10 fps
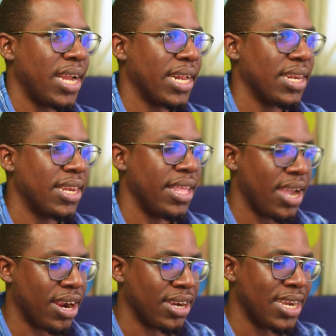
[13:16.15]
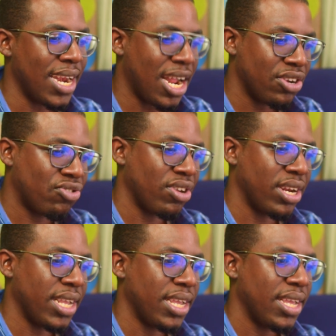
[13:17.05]
Like, they are
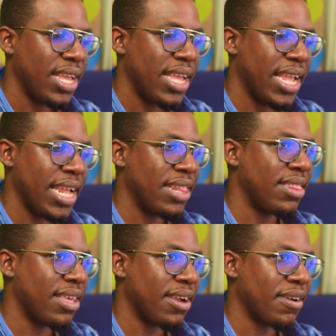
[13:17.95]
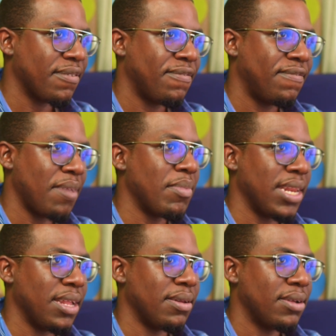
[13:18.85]
naturally in their
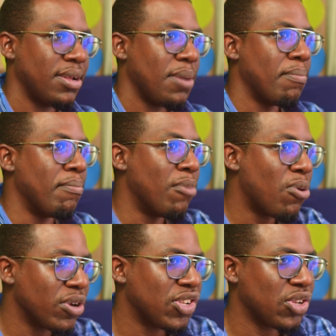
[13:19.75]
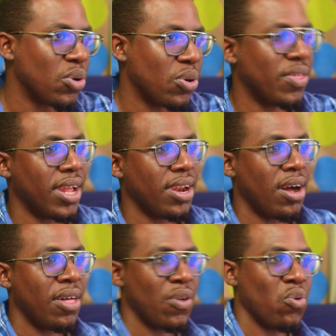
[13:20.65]
feminine more so than
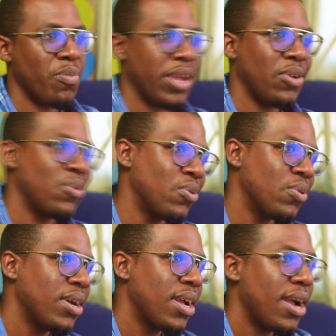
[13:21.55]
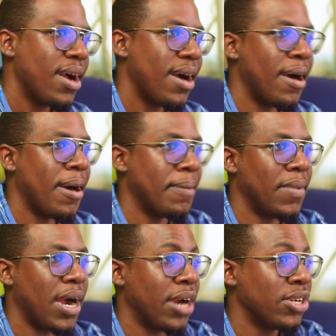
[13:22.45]
other women who
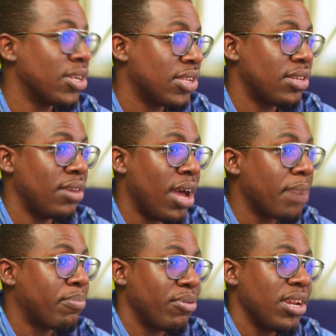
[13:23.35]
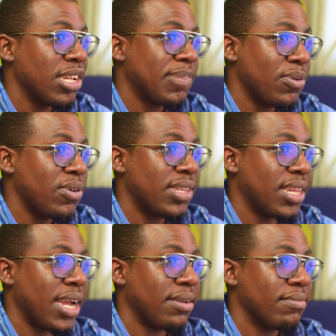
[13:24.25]
are just not predisposed to
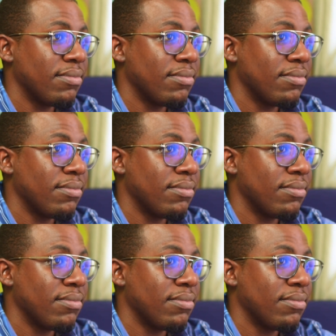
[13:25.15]
that.